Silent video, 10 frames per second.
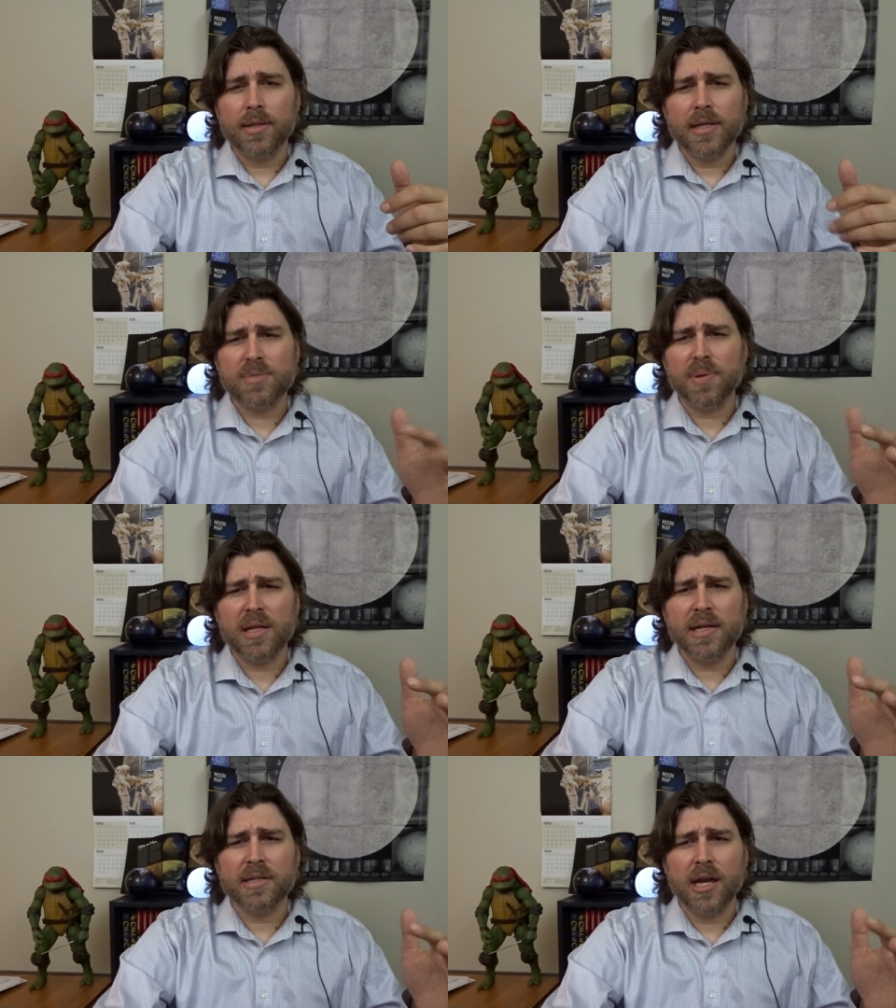That's
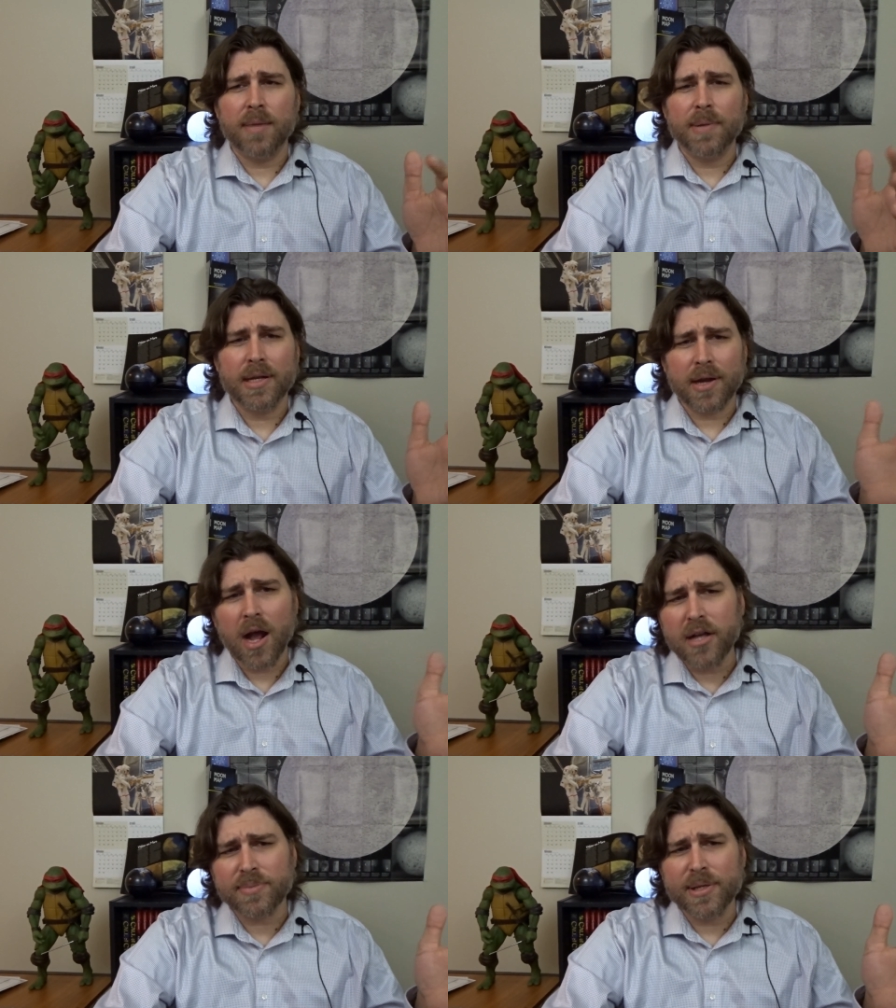plenty of time, in a
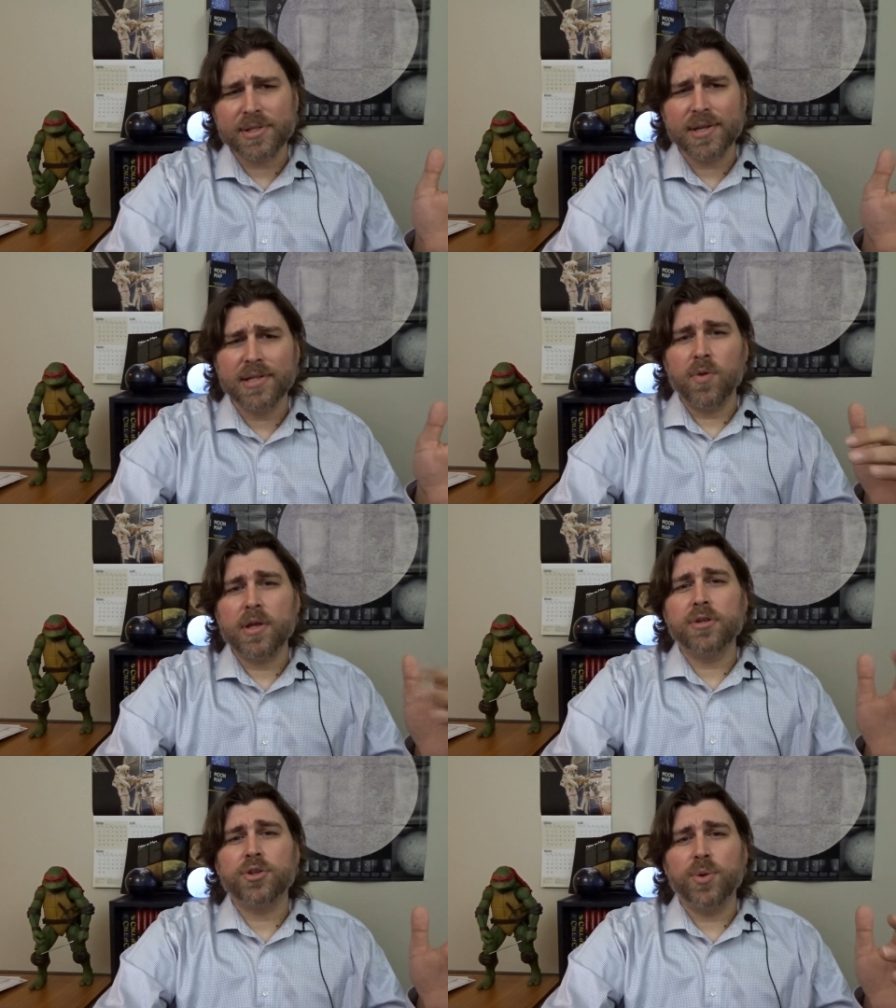cosmic sense, for
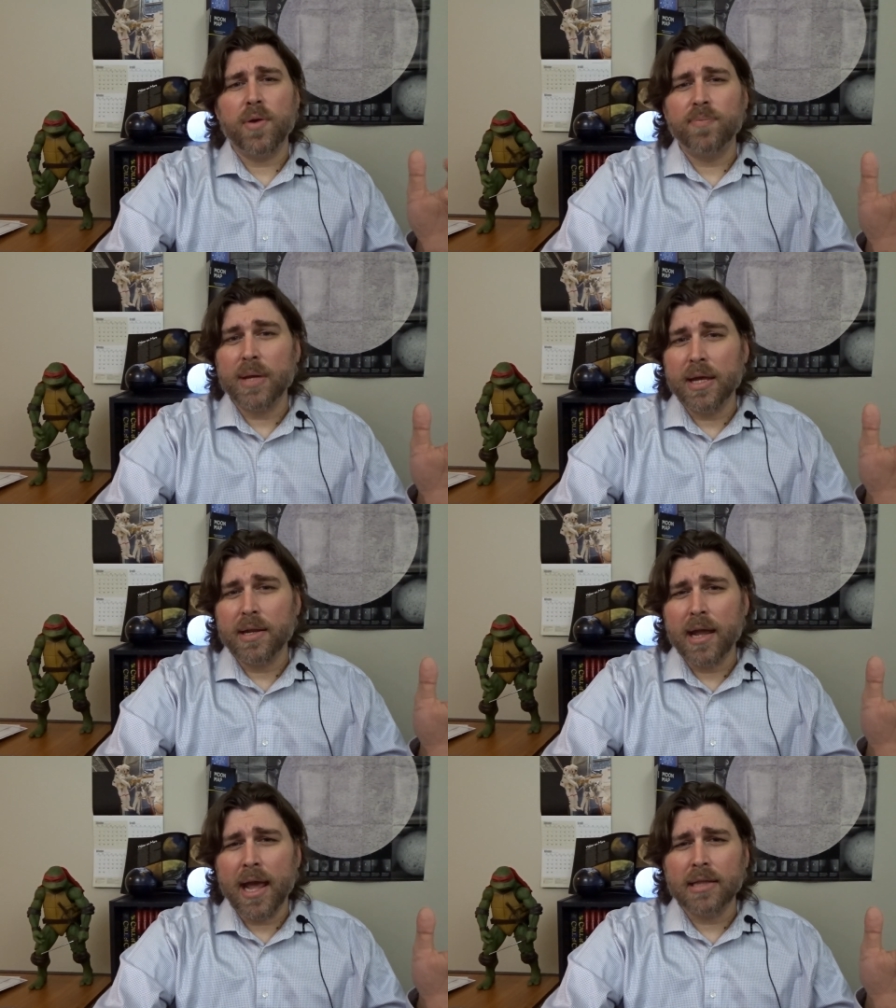there to have
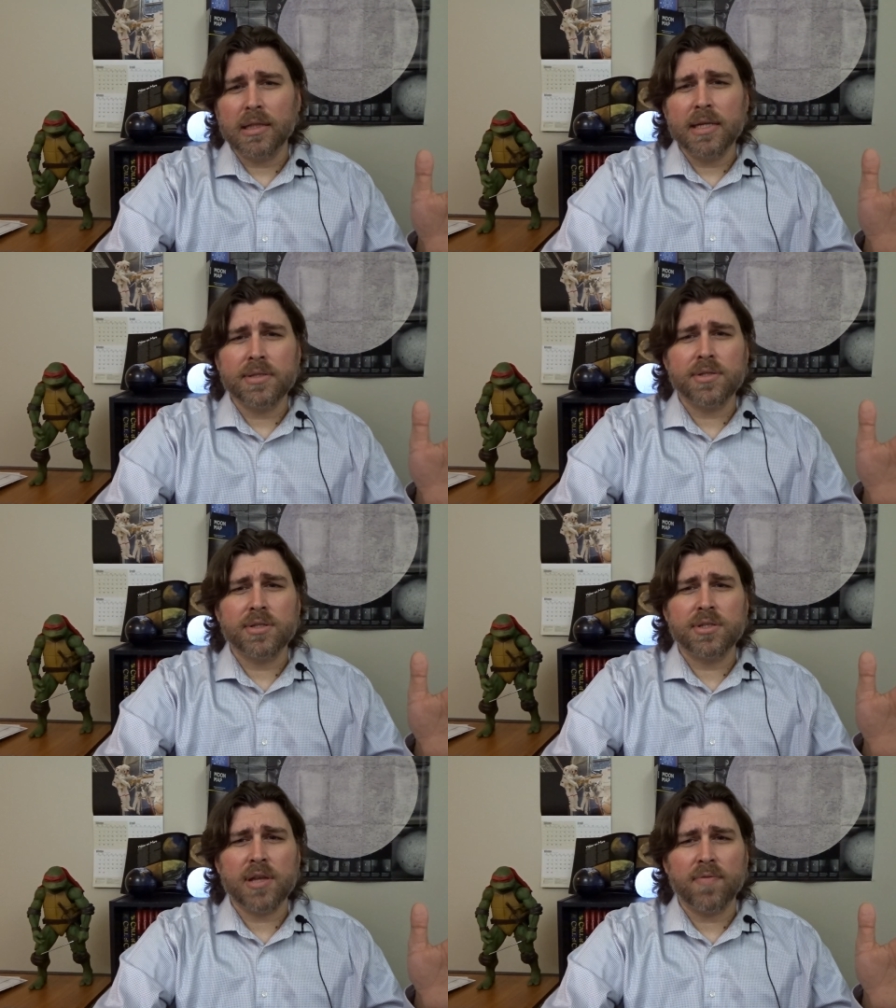been at least
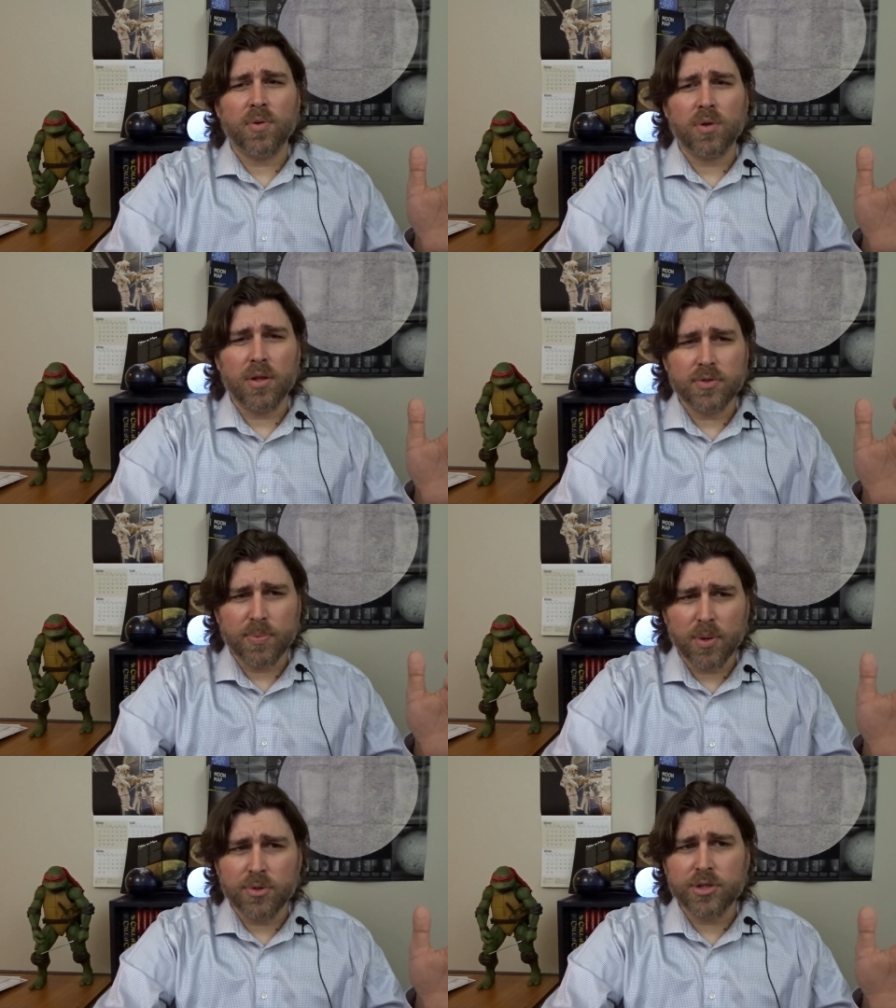several close
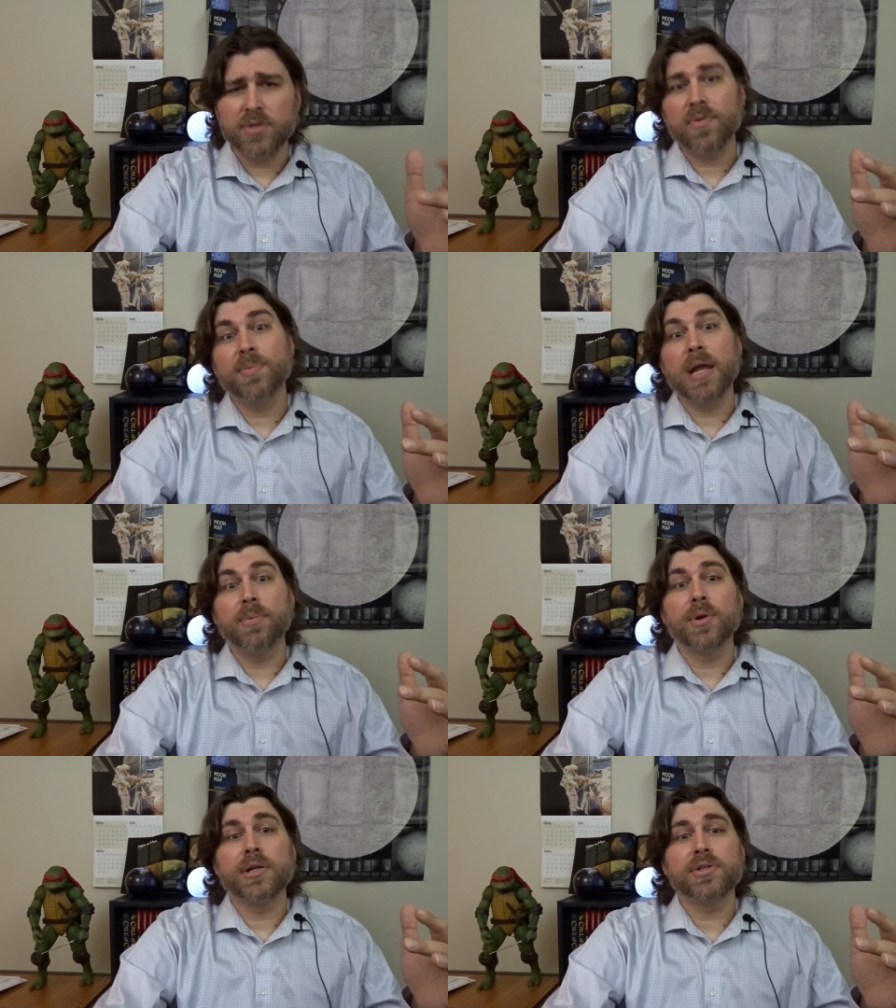approaches from
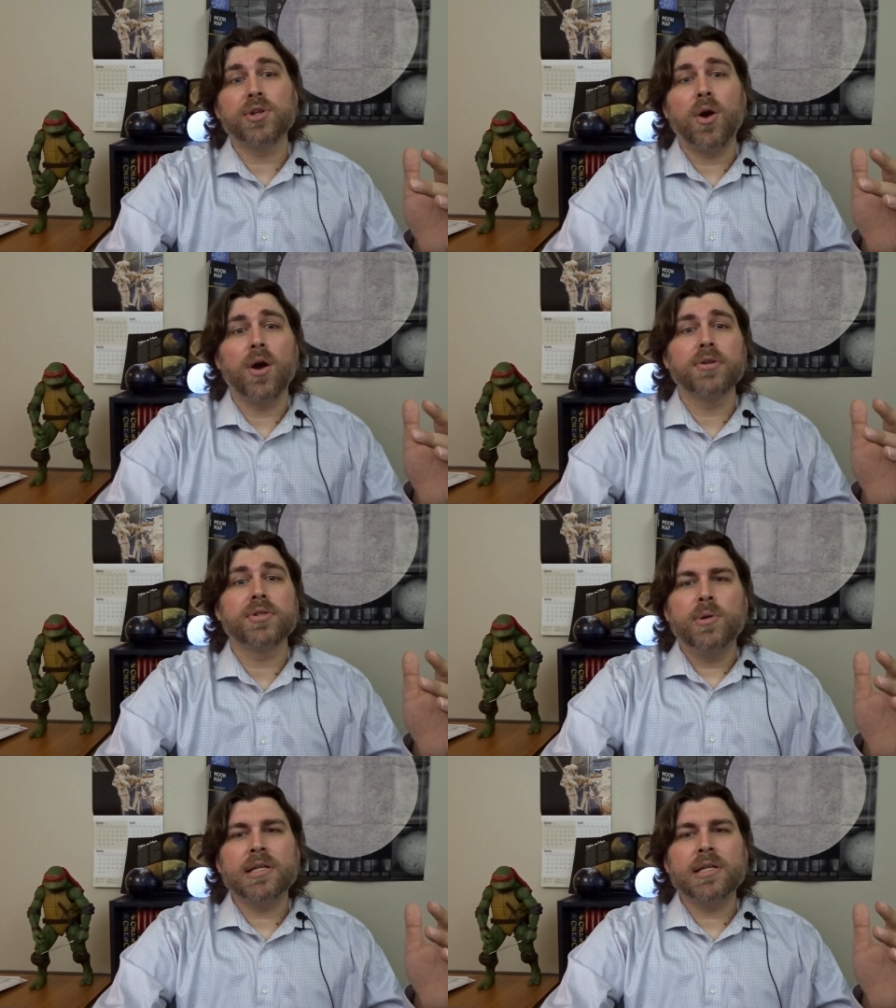neighboring stars.